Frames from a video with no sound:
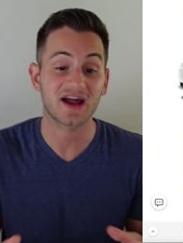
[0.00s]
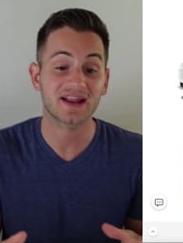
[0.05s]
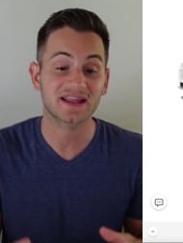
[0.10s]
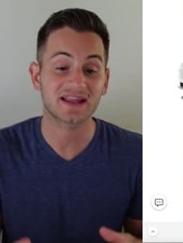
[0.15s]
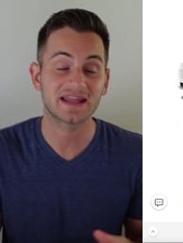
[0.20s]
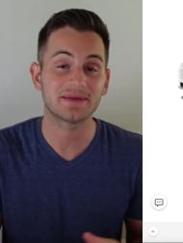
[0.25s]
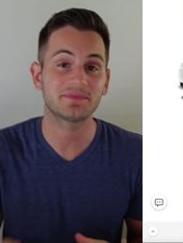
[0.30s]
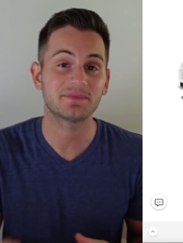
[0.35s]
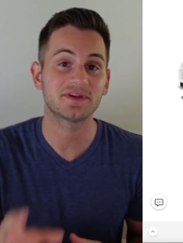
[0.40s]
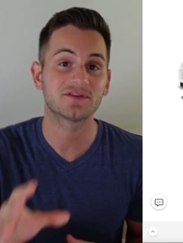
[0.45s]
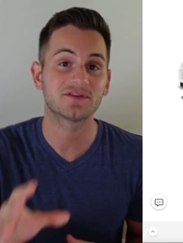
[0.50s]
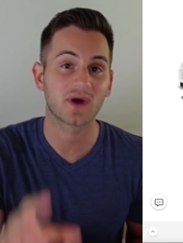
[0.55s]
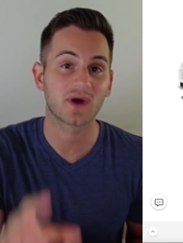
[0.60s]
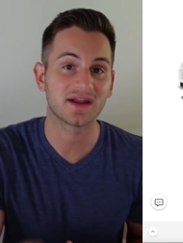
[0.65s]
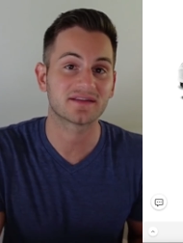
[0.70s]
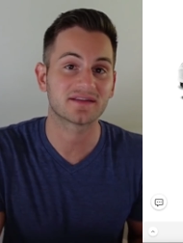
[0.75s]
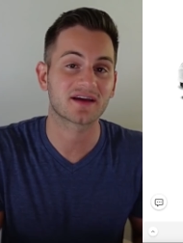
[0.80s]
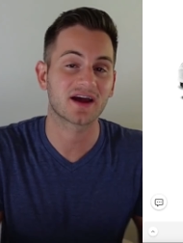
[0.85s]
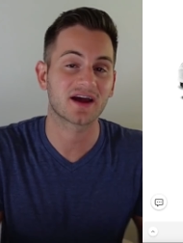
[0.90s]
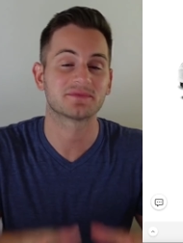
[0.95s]
to keep these
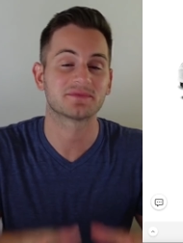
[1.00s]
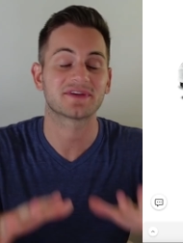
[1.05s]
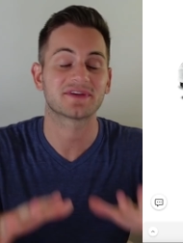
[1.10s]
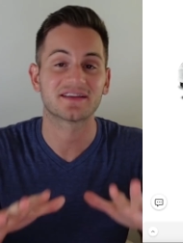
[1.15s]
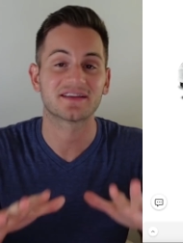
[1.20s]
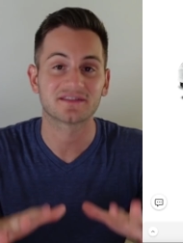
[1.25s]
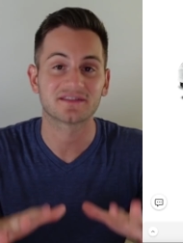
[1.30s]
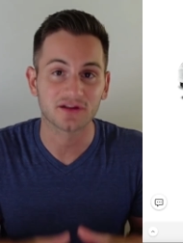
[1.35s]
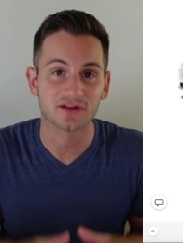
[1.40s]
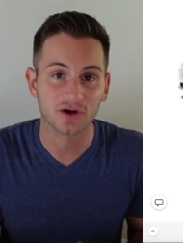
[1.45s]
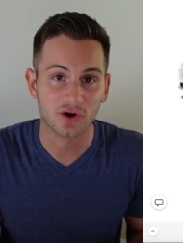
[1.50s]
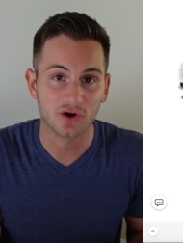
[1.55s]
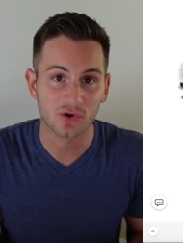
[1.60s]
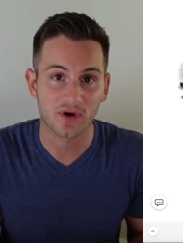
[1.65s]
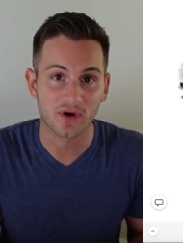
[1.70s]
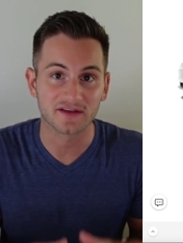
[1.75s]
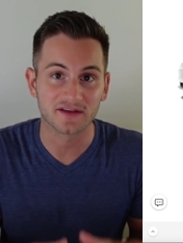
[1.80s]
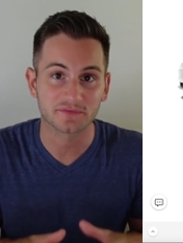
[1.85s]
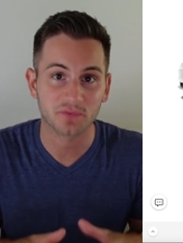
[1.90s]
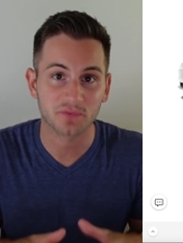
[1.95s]
wait times as low
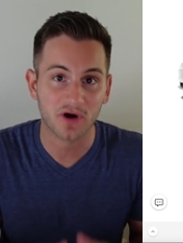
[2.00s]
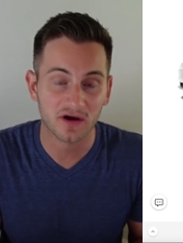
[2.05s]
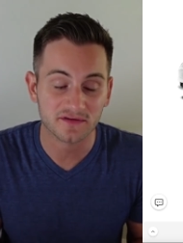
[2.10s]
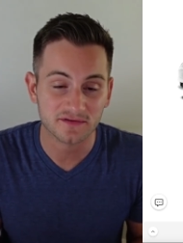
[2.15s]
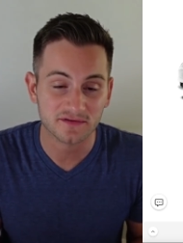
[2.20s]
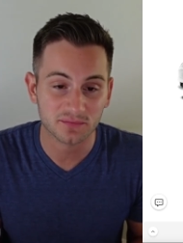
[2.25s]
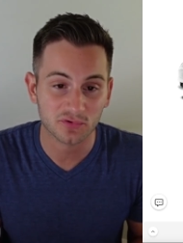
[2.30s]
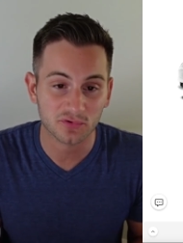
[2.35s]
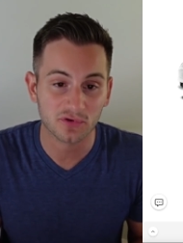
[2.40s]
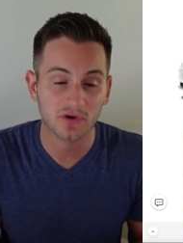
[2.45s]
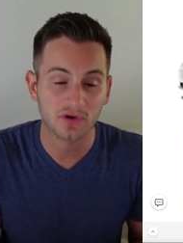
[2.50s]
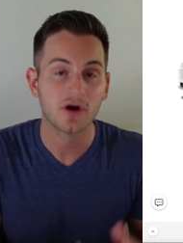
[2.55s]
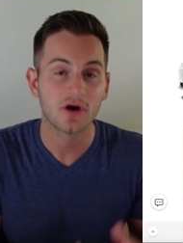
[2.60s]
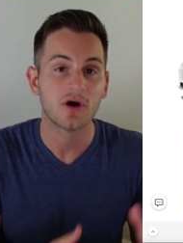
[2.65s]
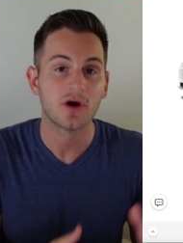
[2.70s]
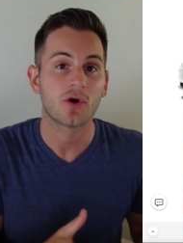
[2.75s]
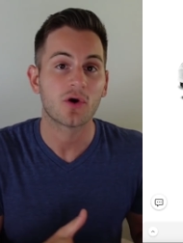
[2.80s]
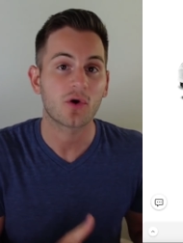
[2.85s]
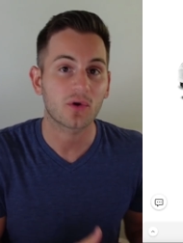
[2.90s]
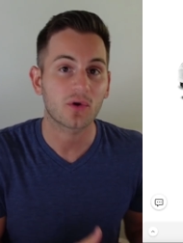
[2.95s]
as possible
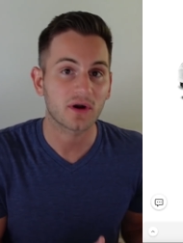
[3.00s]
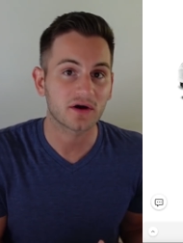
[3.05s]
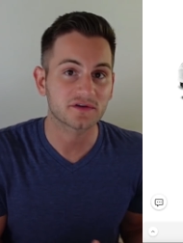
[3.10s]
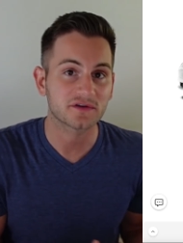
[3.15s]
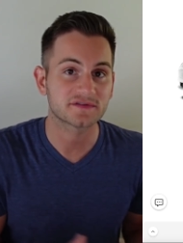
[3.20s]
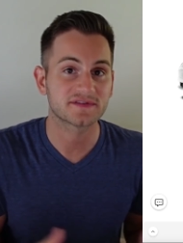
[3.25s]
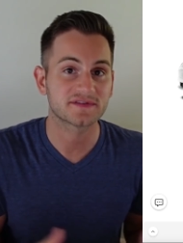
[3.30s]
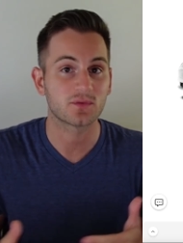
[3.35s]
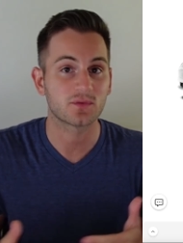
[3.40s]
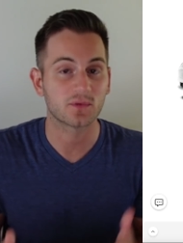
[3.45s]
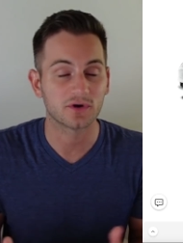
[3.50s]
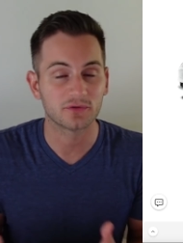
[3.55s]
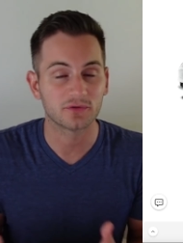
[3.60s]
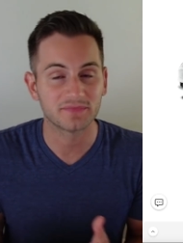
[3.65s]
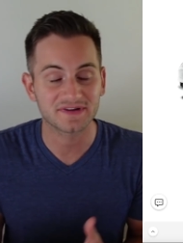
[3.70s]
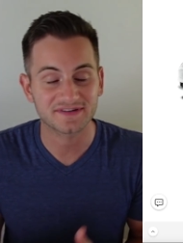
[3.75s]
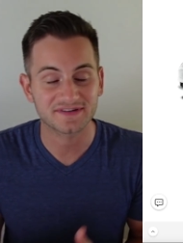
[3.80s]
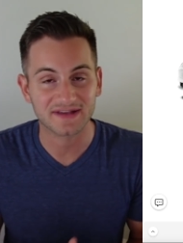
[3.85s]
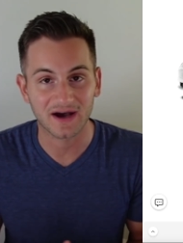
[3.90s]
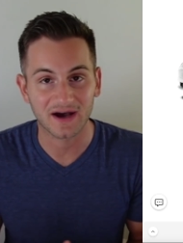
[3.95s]
or else they will
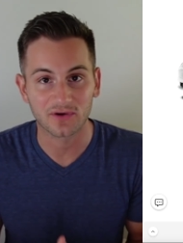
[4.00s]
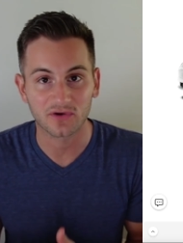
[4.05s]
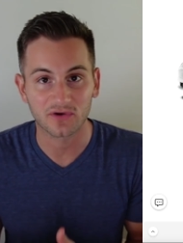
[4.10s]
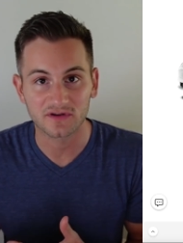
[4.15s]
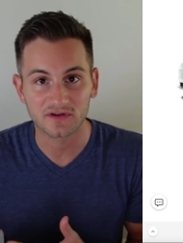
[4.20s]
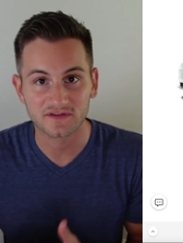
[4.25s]
miss out on